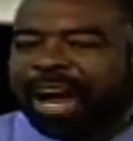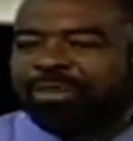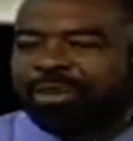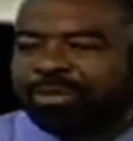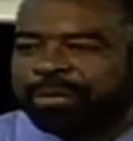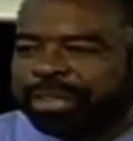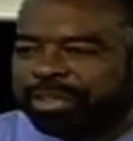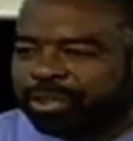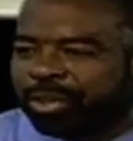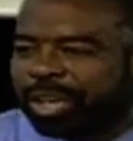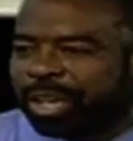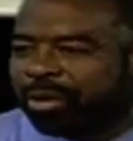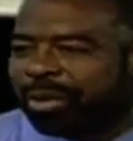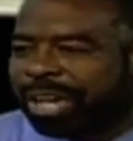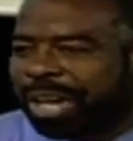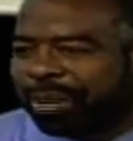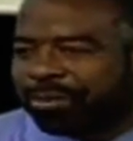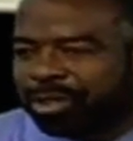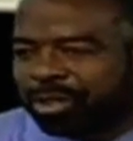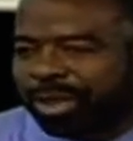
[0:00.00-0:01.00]
I would be doing
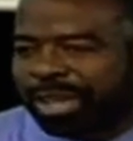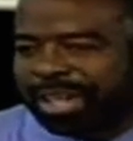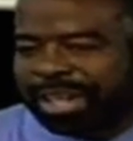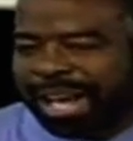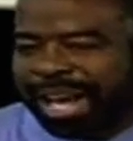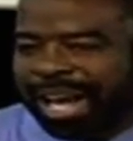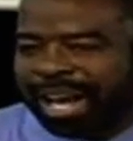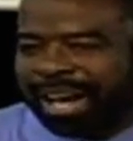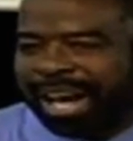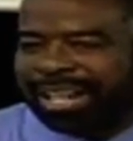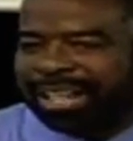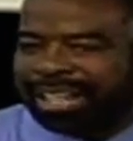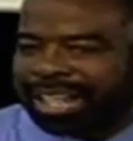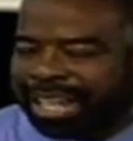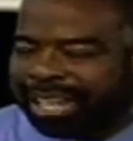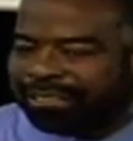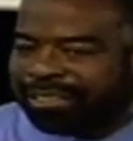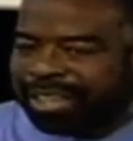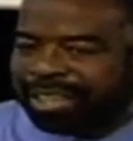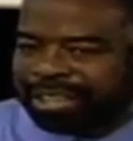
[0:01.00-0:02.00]
what I'm doing now, I
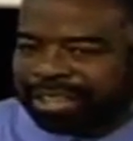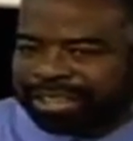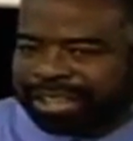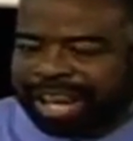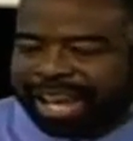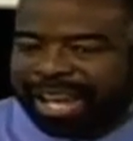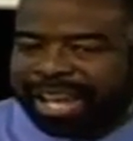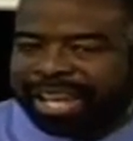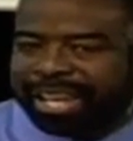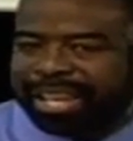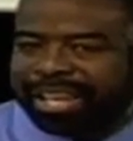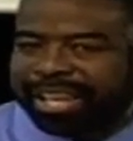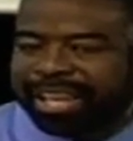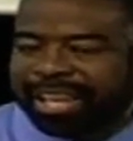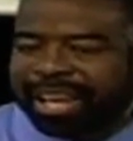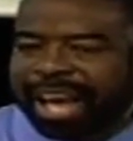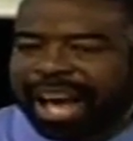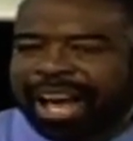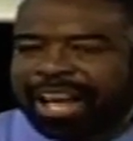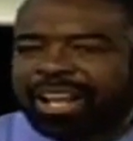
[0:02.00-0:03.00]
leave here today,
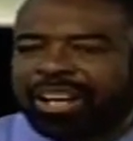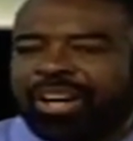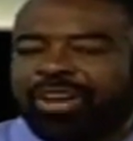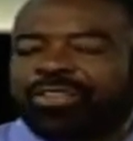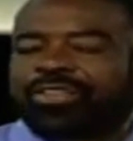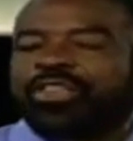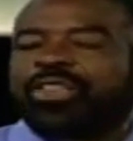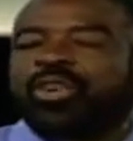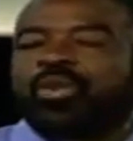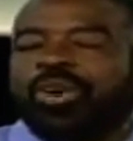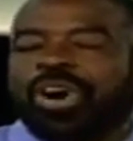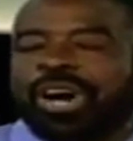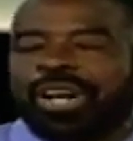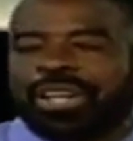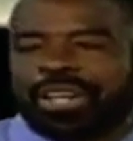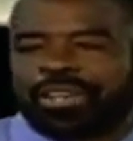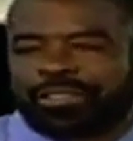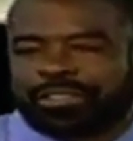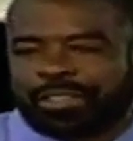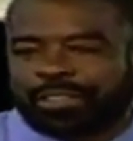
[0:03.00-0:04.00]
I go to New
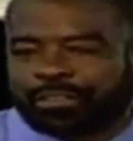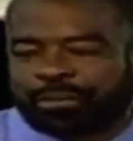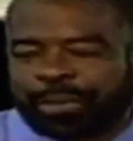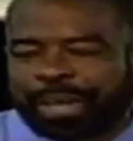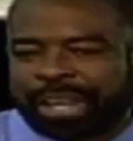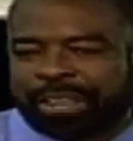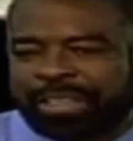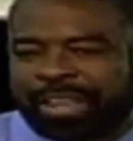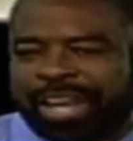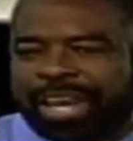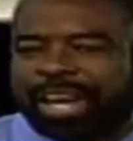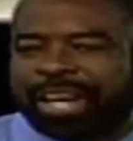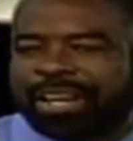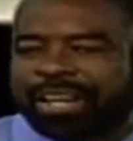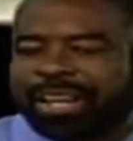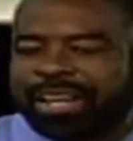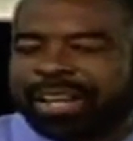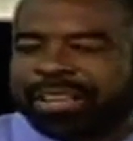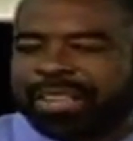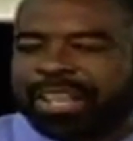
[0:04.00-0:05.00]
Orleans and speak there,
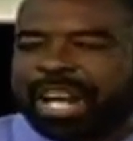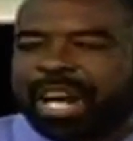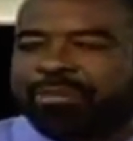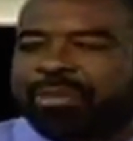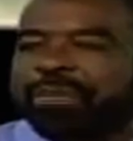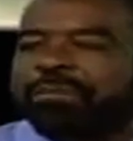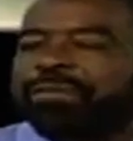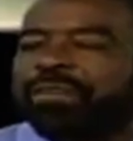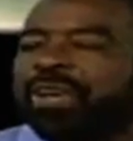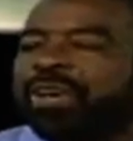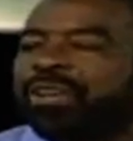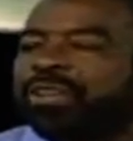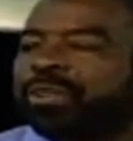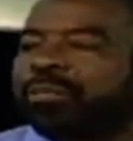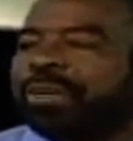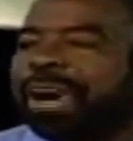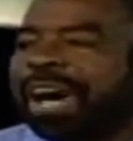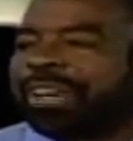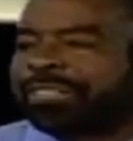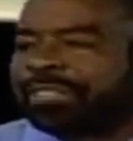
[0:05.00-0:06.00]
then I'll be flown
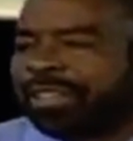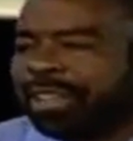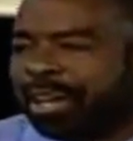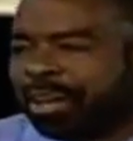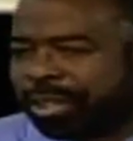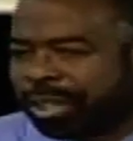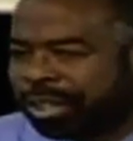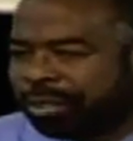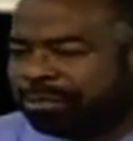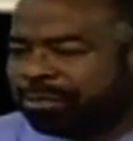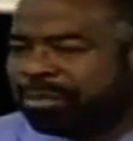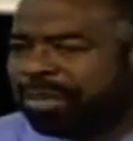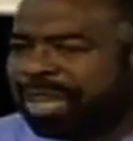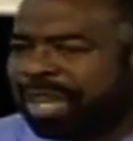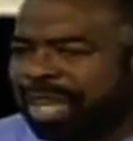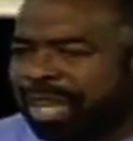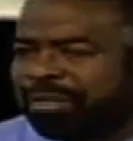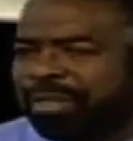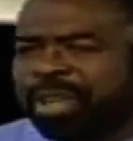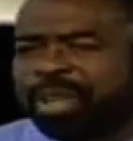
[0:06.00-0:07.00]
to Barcelona.
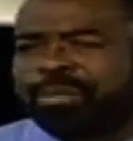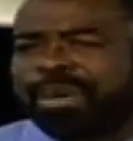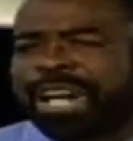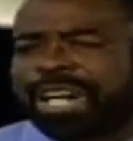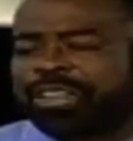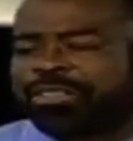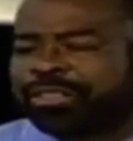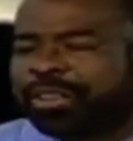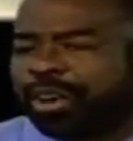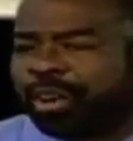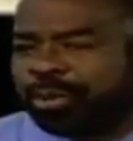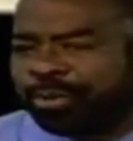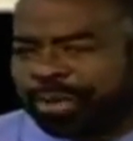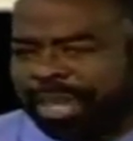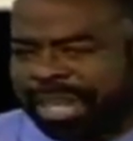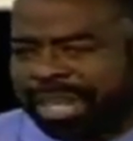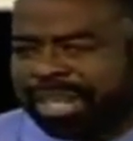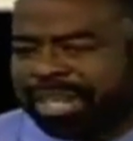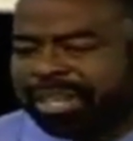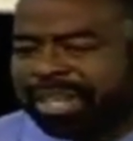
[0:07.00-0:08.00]
If anybody told
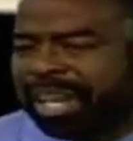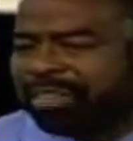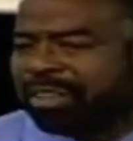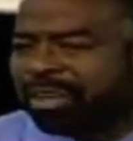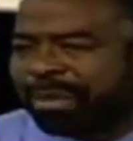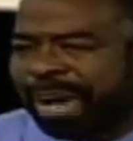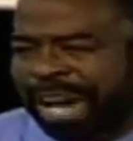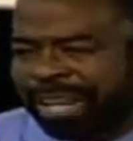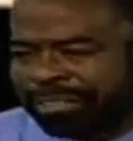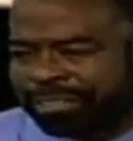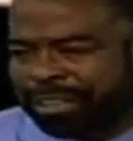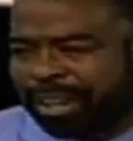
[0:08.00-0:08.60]
me, given my